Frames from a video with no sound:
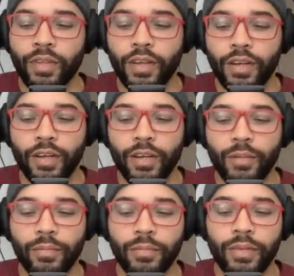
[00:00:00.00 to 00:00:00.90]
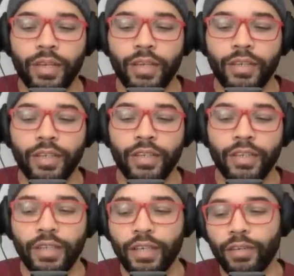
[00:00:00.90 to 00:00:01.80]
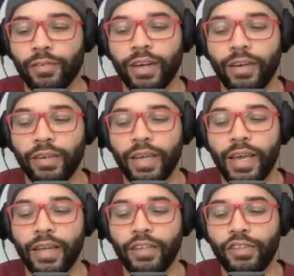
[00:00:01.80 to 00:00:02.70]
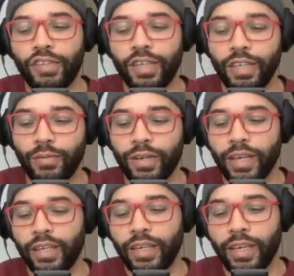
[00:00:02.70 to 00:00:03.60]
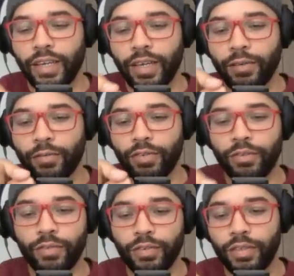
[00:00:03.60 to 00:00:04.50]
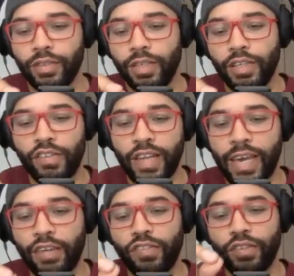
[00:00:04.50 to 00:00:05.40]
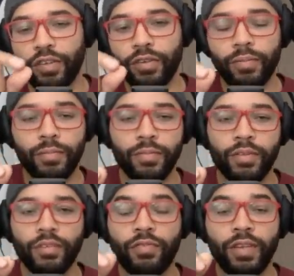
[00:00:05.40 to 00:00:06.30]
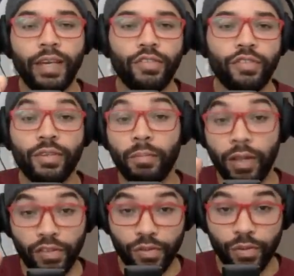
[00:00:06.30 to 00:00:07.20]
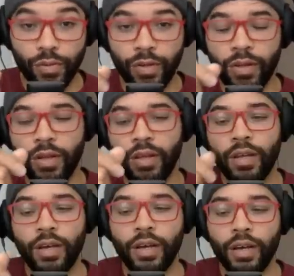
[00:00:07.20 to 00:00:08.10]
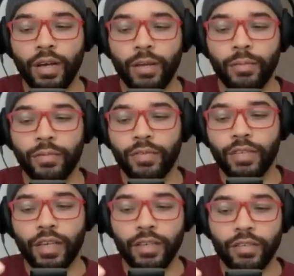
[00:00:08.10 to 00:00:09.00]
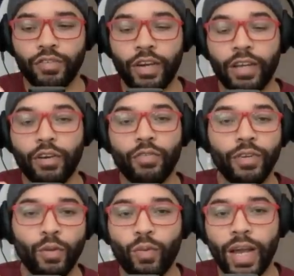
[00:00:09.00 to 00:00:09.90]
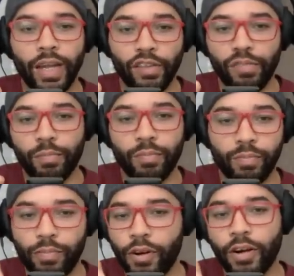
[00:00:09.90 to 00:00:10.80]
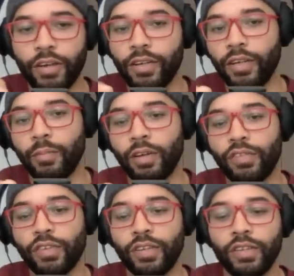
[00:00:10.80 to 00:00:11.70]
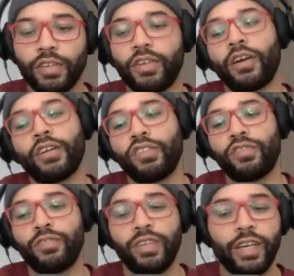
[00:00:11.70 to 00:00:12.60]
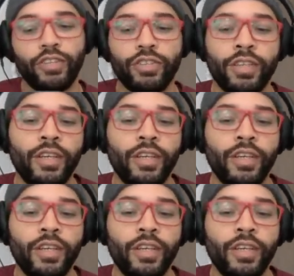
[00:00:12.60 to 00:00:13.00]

um, and and dig around that and just eat what I can, like detach the, the flesh, the muscle, um, and try to go for the whitest part of the muscle because the darkest flesh